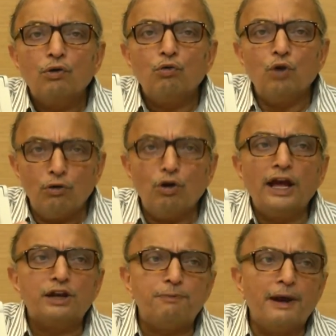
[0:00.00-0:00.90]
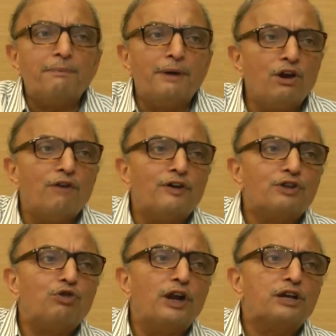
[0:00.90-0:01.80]
We would expect, many of
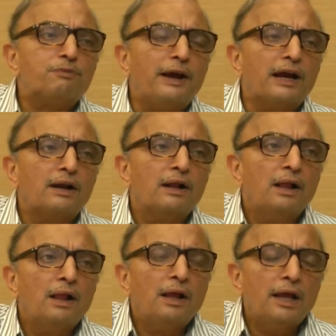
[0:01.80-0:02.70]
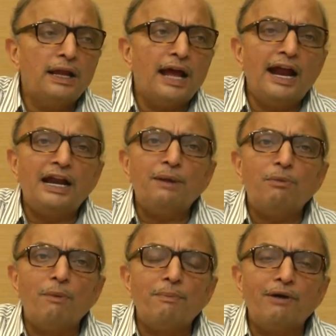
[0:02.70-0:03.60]
us would expect, in IIT
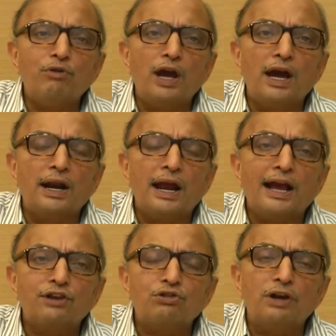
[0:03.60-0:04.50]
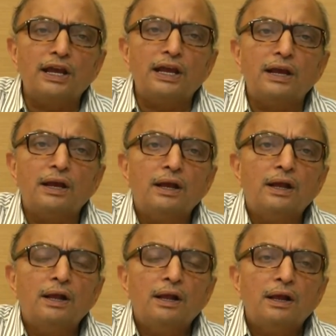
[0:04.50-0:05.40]
Bombay, we are actually
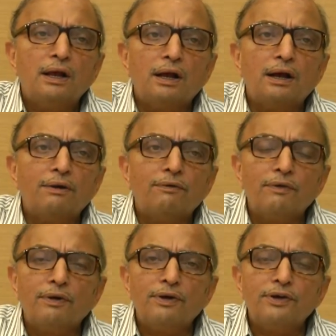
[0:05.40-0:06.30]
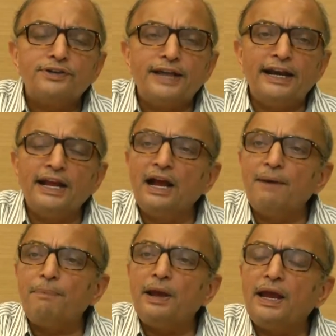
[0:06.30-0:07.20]
uh, setting
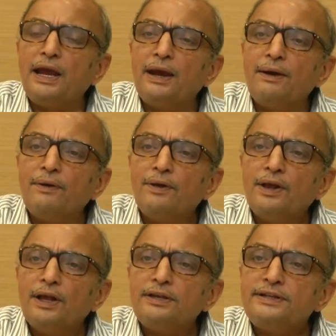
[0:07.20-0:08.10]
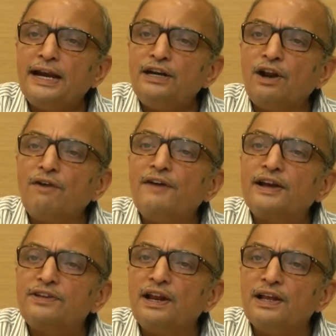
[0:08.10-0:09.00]
up a center of
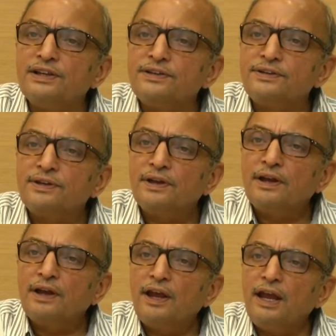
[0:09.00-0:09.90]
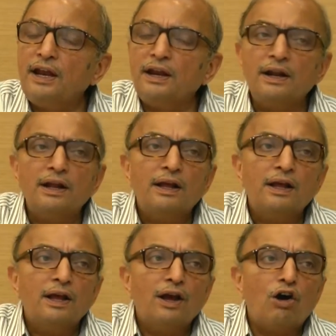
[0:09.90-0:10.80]
excellence in
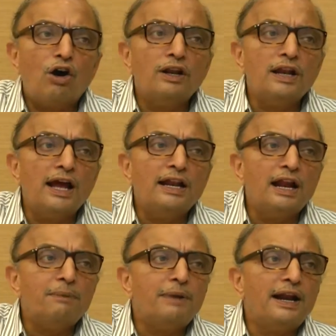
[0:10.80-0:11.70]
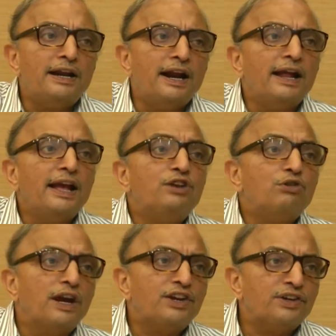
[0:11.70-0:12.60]
online and blended
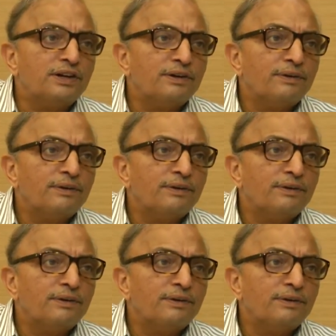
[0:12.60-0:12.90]
education.